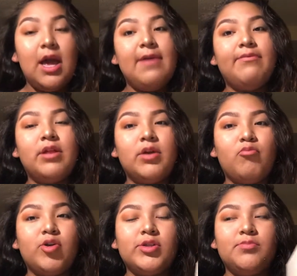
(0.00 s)
I feel like
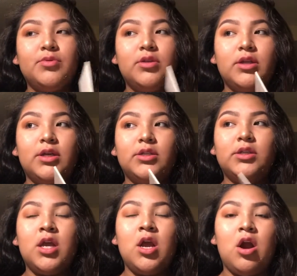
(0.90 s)
more simple
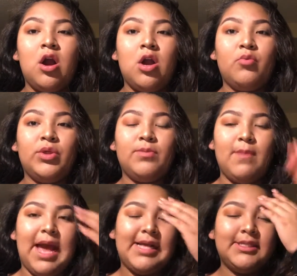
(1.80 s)
looks are with
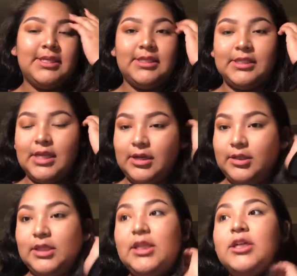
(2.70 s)
mattes instead
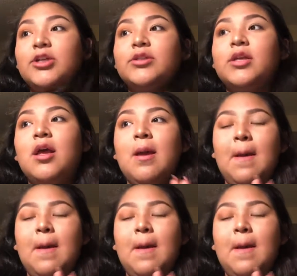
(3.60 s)
of glitters.